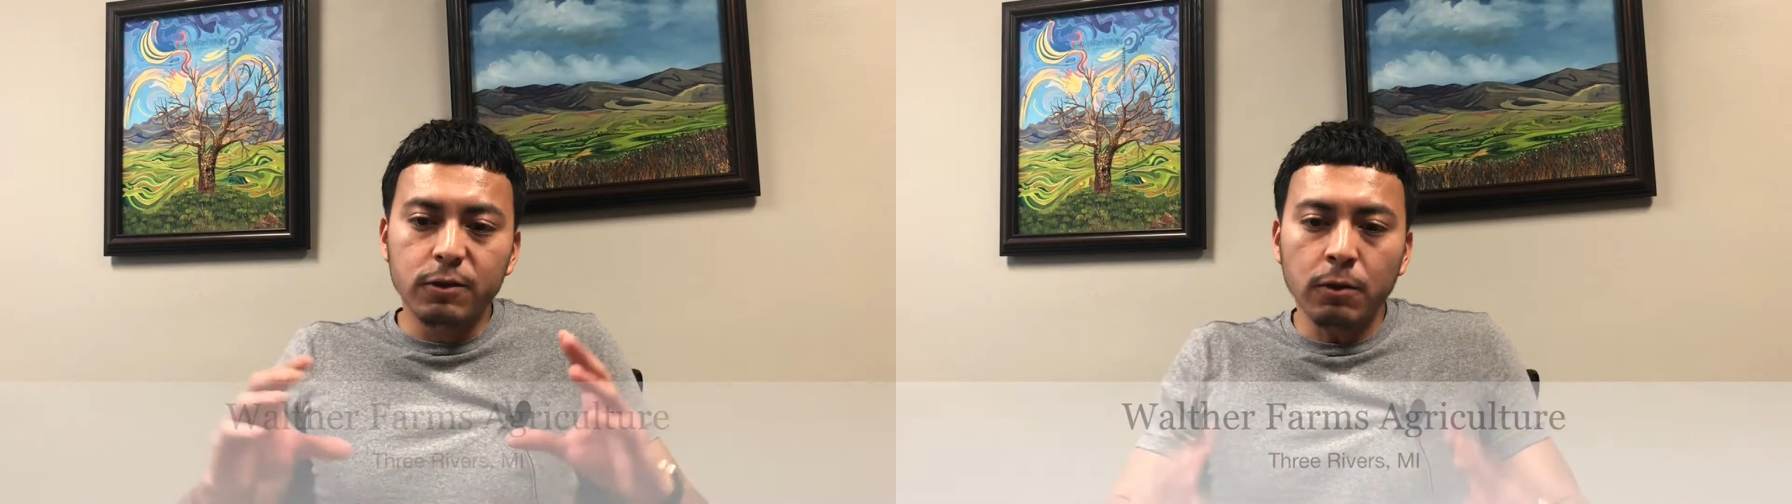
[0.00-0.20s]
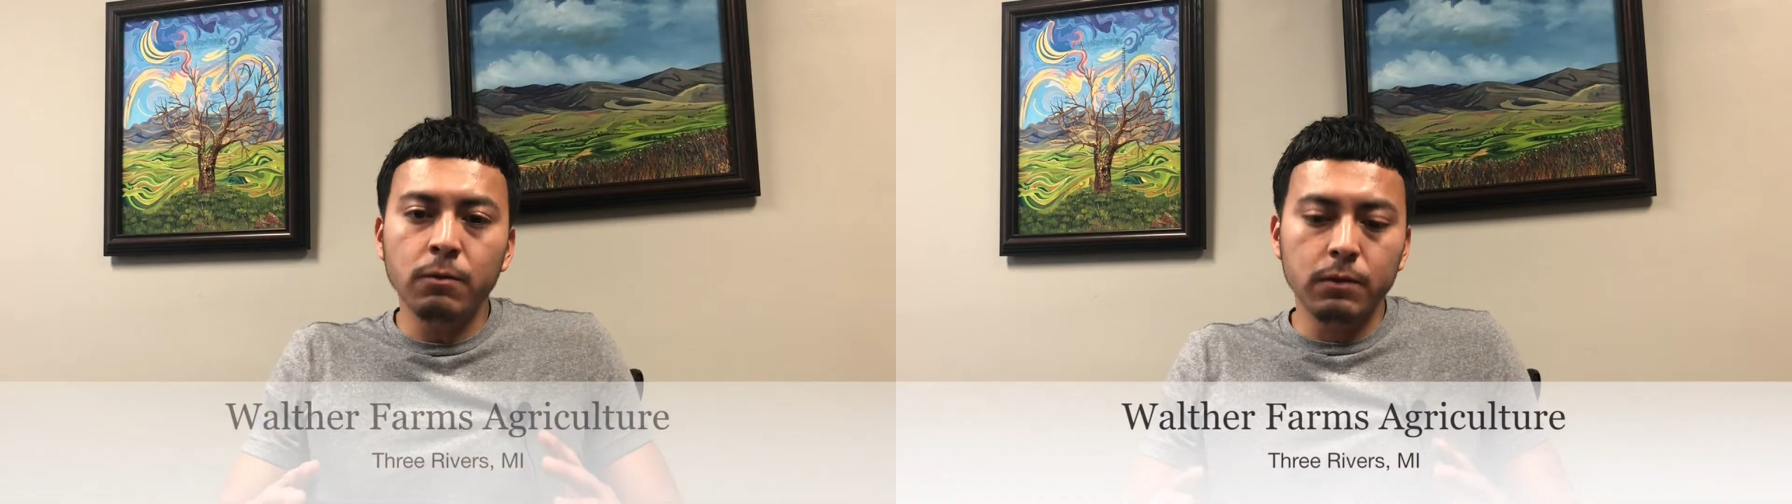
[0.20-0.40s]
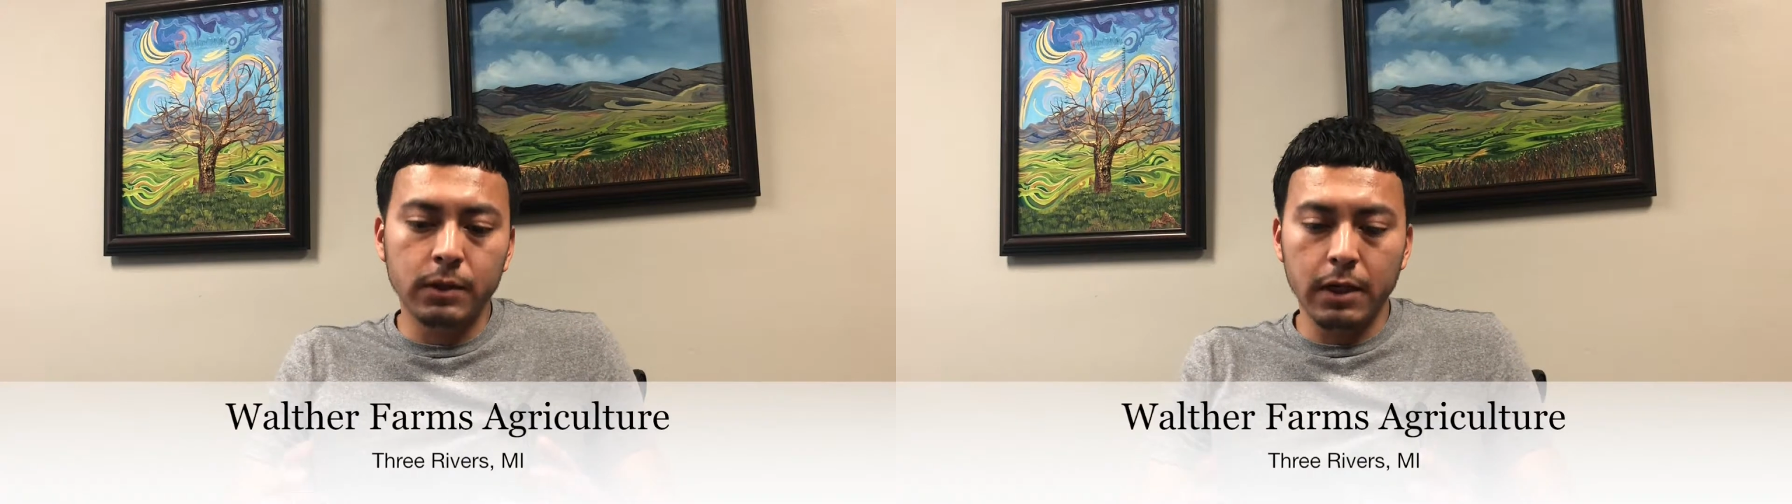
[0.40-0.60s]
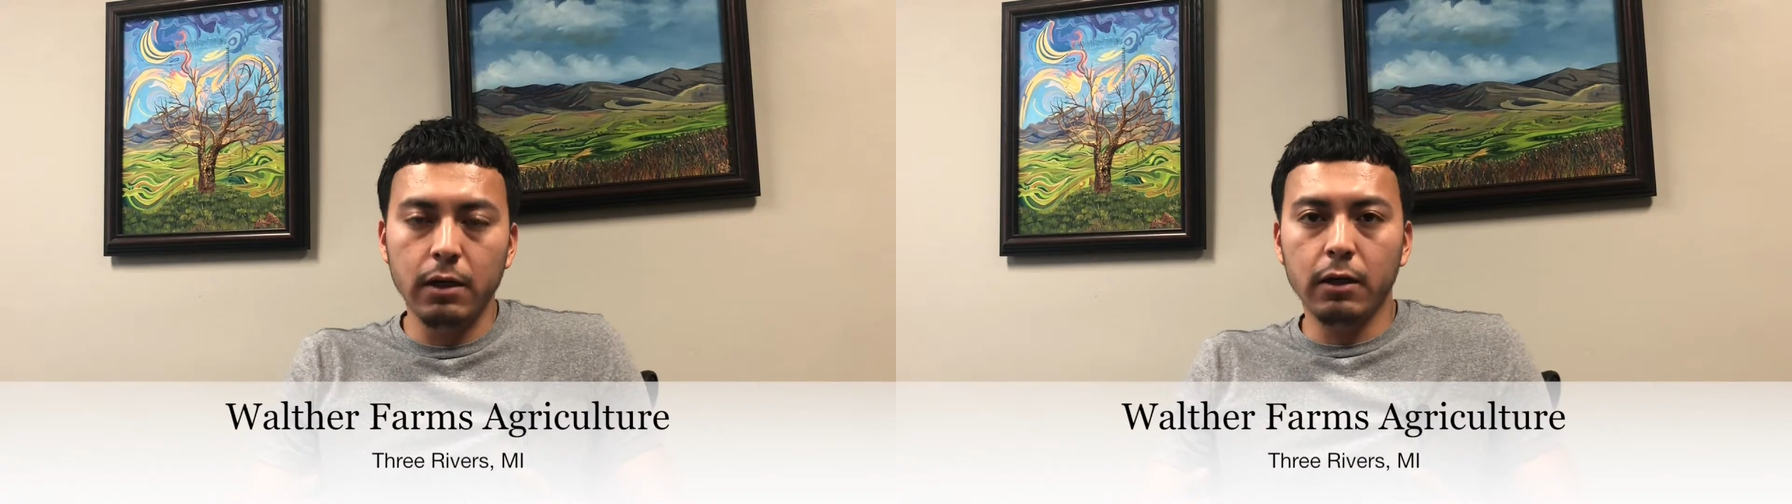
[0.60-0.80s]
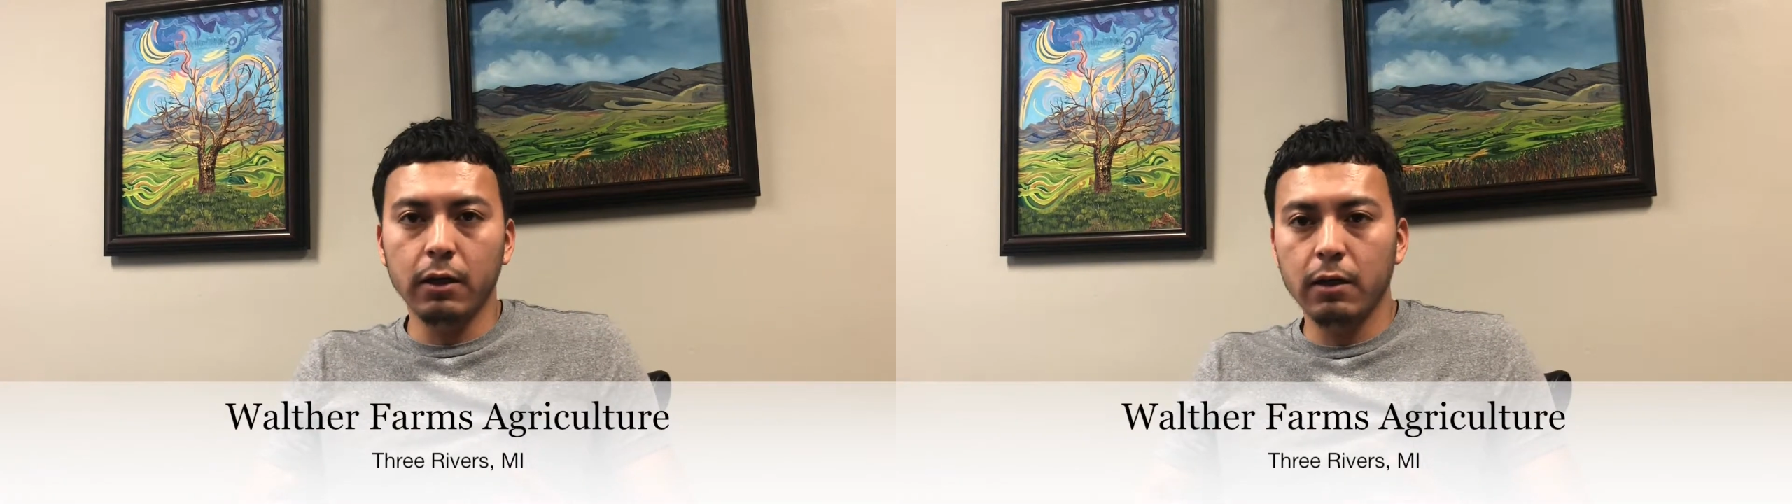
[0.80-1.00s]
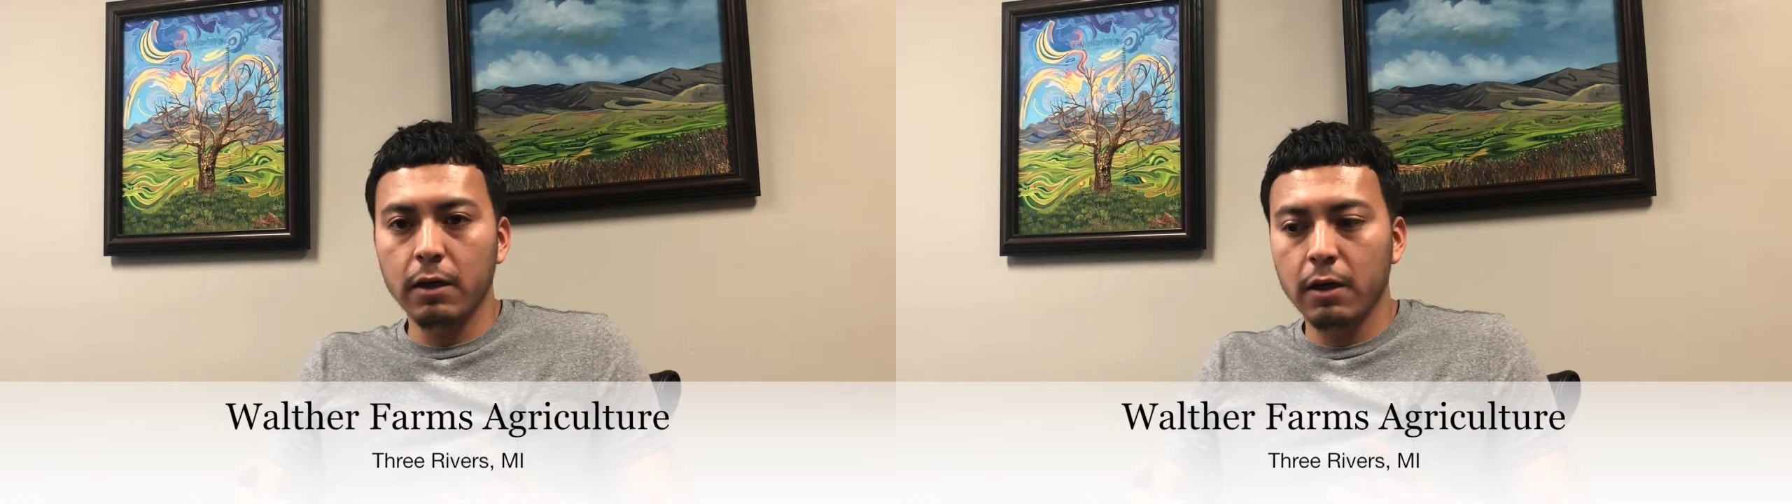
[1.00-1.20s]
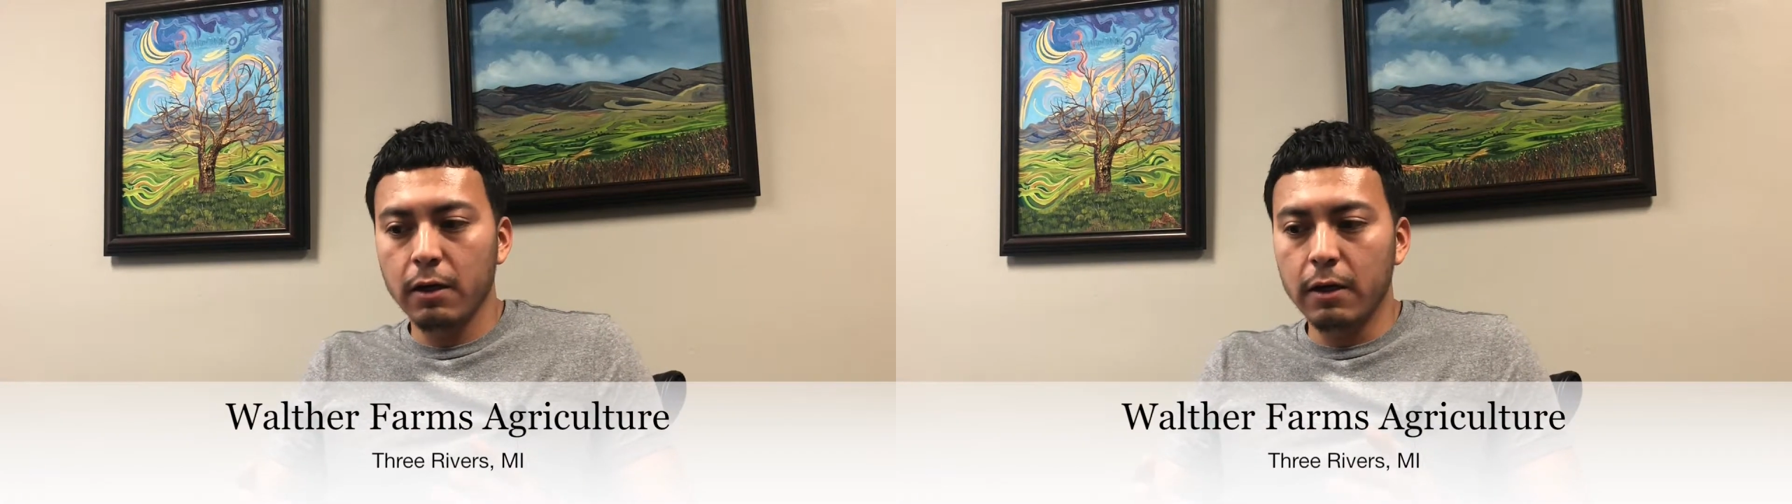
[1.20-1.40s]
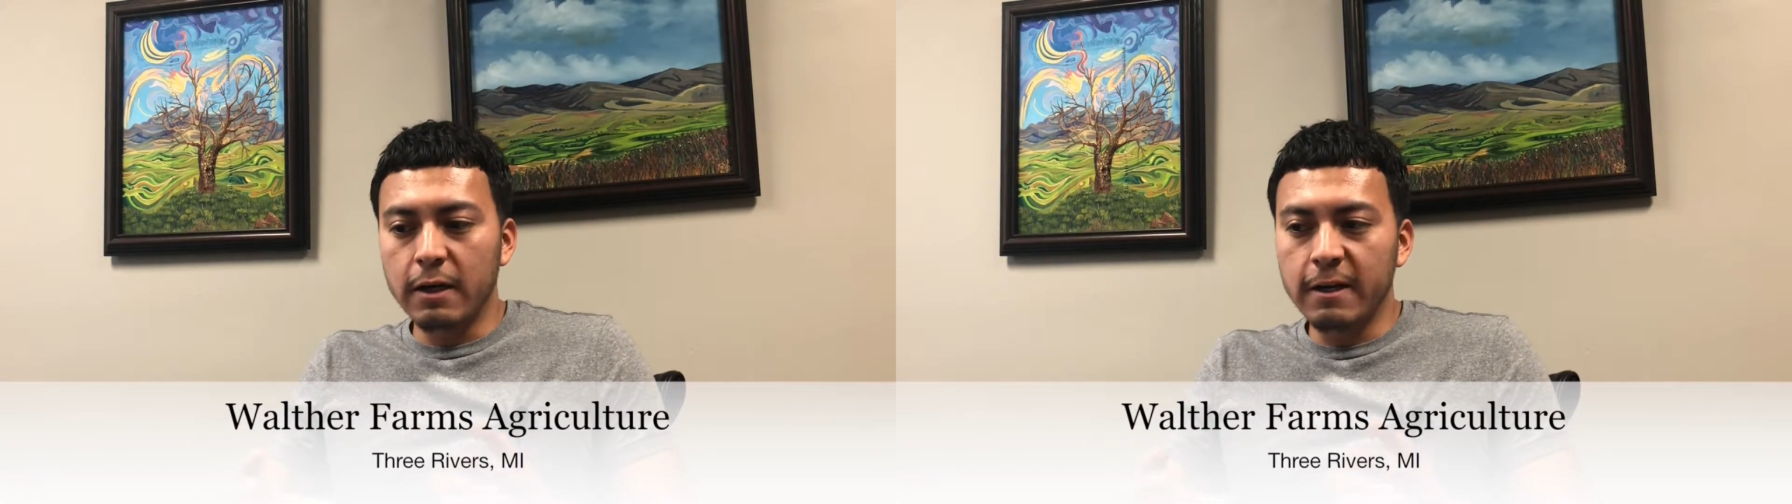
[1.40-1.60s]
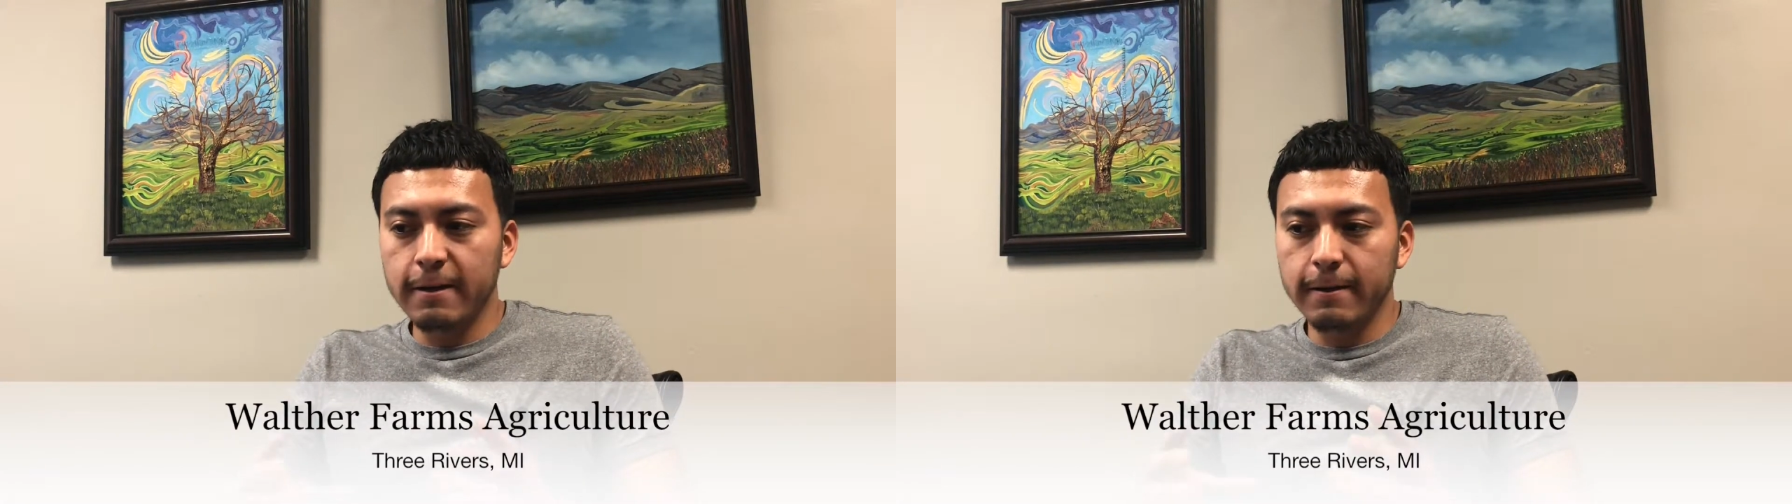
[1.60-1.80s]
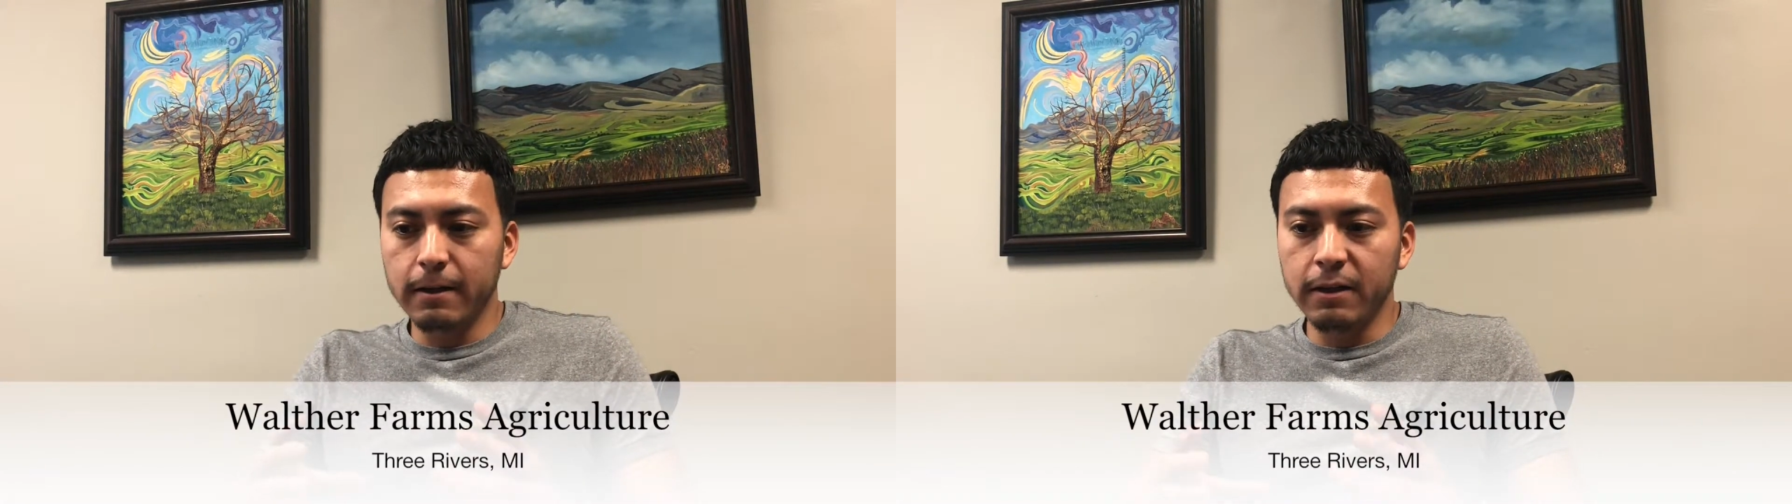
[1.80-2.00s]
Don't take an